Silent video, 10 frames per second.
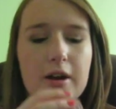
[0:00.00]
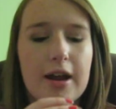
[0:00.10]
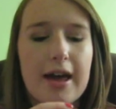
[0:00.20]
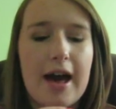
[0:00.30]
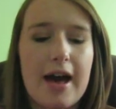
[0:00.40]
I
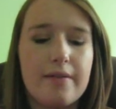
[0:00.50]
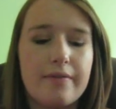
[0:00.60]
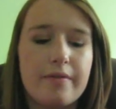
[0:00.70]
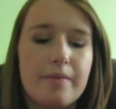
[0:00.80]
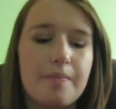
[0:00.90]
have.
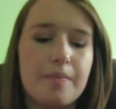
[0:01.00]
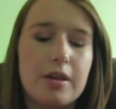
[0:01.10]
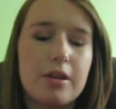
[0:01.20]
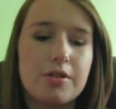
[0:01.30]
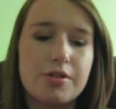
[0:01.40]

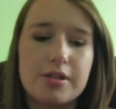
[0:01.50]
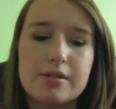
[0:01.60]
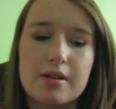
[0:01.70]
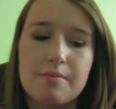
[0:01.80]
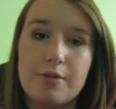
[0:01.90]
It's just
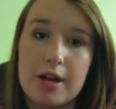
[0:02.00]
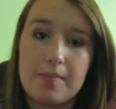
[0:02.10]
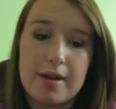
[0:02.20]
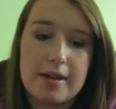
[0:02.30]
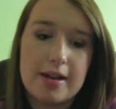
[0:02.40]
a pretty
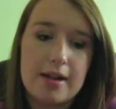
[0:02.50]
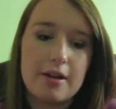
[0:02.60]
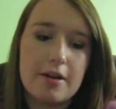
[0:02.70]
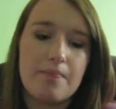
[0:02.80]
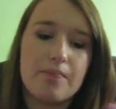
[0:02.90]
pink color.